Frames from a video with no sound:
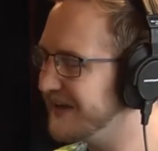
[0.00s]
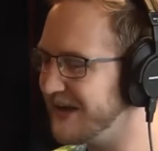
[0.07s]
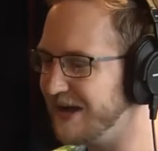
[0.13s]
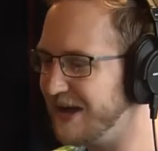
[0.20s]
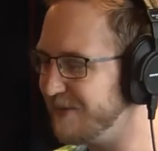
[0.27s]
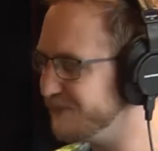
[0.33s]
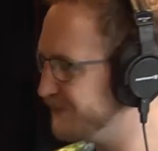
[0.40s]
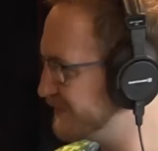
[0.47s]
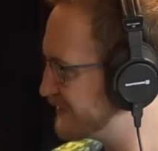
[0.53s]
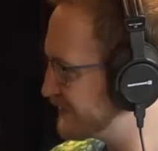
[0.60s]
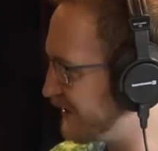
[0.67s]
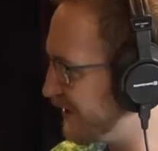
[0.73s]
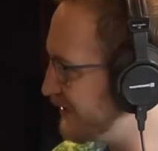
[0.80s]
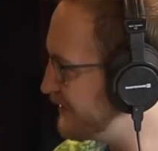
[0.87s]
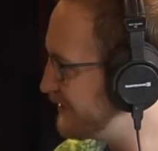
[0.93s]
I, am uh,
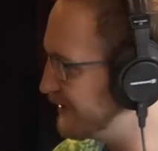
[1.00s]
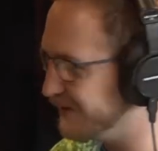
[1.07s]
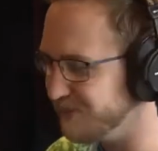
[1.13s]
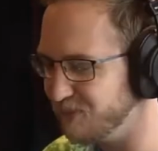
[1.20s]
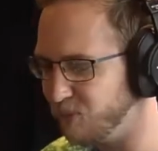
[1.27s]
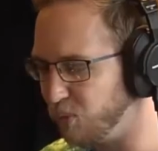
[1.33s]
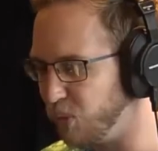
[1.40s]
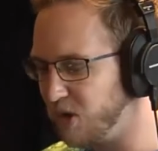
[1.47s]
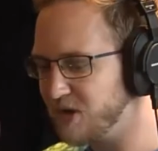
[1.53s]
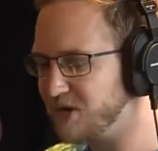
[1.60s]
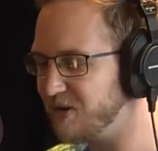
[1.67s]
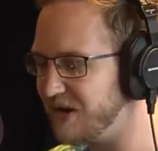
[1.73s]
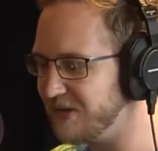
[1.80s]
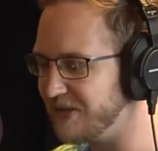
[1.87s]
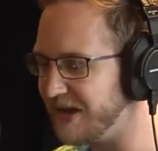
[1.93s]
starting to work
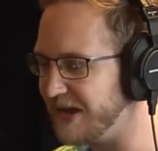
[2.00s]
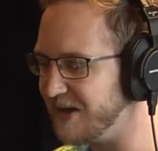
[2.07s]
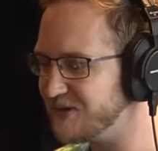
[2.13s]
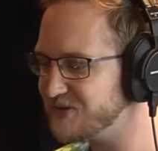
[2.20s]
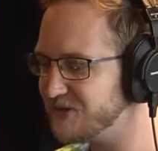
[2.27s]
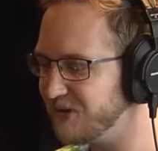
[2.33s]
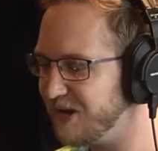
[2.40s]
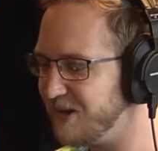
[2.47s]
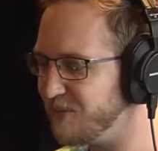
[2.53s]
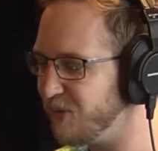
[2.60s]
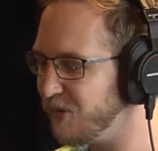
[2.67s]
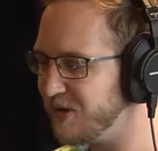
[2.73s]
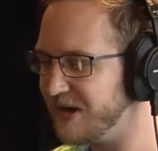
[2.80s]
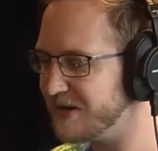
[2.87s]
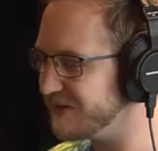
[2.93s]
around the house a lot
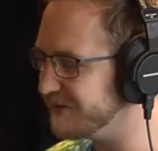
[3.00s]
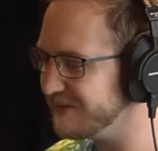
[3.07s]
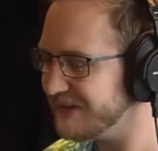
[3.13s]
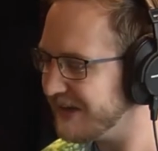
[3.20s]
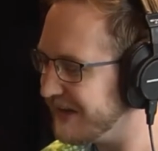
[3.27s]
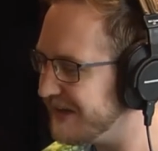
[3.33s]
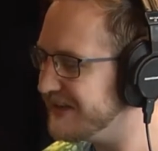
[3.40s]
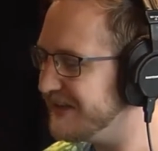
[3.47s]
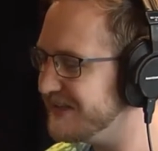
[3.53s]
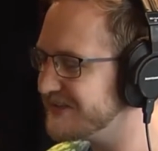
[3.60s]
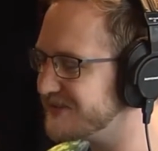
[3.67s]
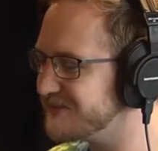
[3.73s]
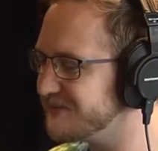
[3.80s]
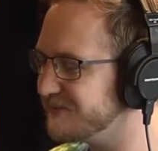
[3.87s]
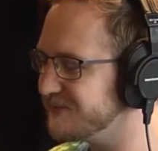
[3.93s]
more. I
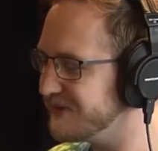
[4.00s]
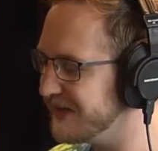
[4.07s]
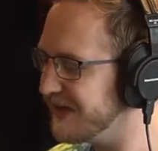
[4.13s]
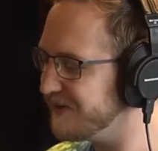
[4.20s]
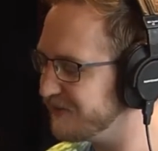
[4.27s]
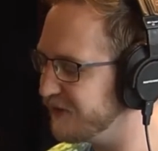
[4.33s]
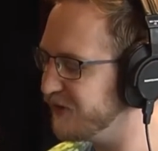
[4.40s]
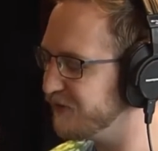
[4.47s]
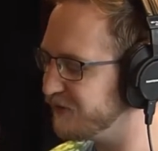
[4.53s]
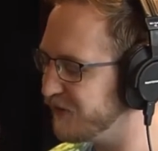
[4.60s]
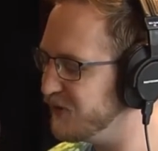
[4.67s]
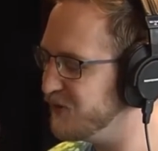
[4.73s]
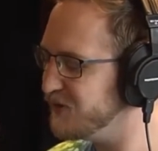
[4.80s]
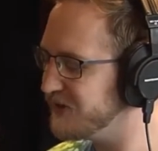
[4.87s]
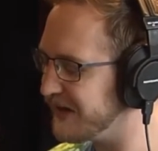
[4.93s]
it's yeah. F-
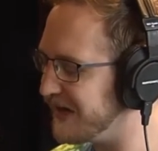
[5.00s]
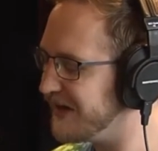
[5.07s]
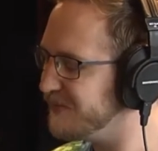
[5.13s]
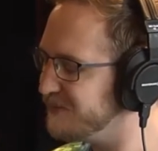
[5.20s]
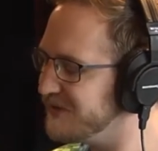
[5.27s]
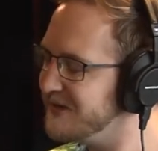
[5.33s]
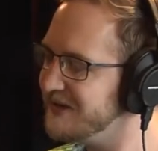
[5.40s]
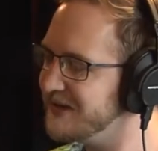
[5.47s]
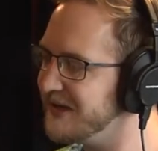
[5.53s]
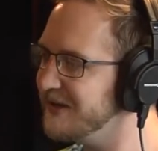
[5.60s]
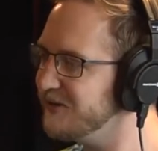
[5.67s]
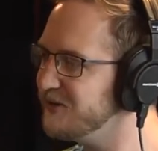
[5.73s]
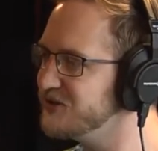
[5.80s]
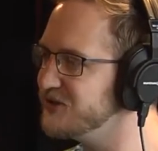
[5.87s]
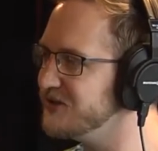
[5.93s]
food uh, can be
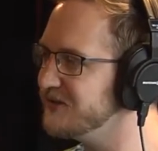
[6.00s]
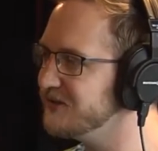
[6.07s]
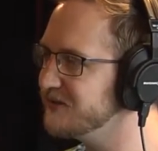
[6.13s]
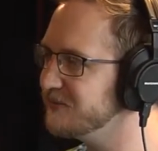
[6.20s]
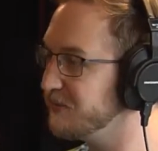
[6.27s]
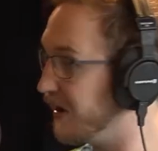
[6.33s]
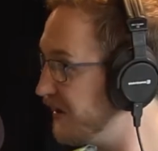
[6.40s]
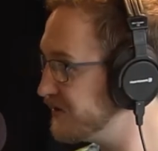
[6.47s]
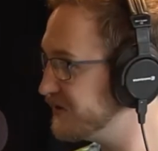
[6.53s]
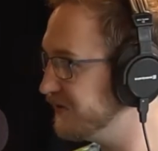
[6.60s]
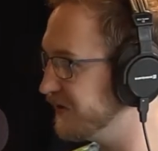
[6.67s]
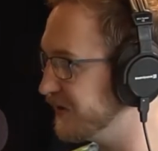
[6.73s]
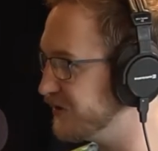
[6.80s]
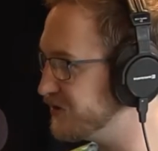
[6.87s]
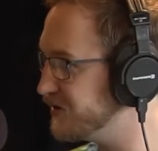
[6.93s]
energy. Uh, I
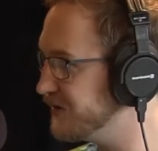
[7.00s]
mean, energy.